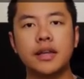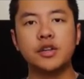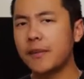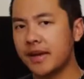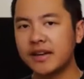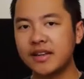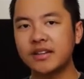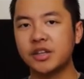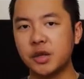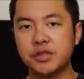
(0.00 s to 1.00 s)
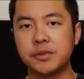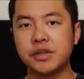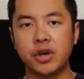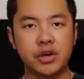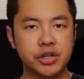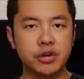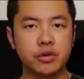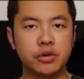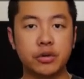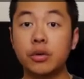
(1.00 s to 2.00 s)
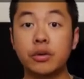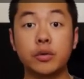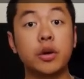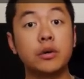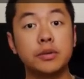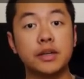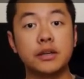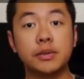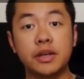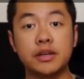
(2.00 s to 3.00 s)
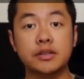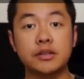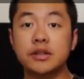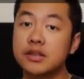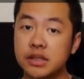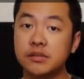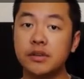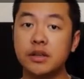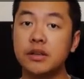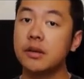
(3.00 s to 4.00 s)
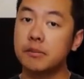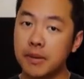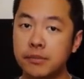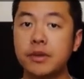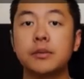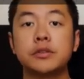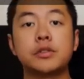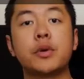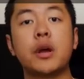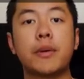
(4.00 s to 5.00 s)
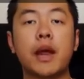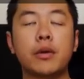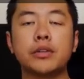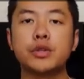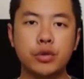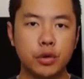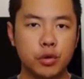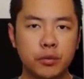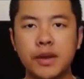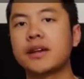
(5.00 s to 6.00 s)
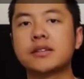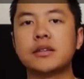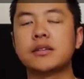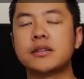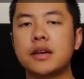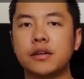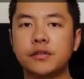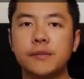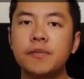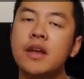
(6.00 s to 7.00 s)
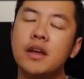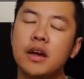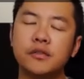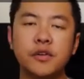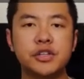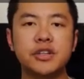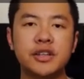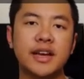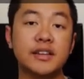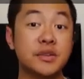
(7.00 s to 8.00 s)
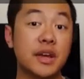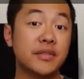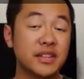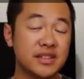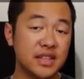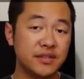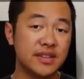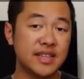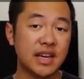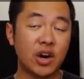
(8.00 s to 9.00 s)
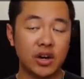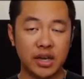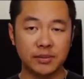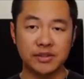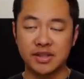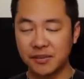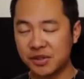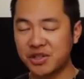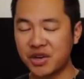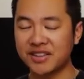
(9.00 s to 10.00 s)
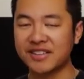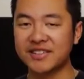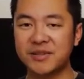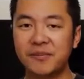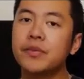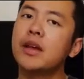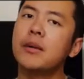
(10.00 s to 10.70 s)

then you may not need the USB charging cord or the wall plug because the TV may be able to route power to the Chromecast itself. Unfortunately, I don't have any TVs that are able to demonstrate this.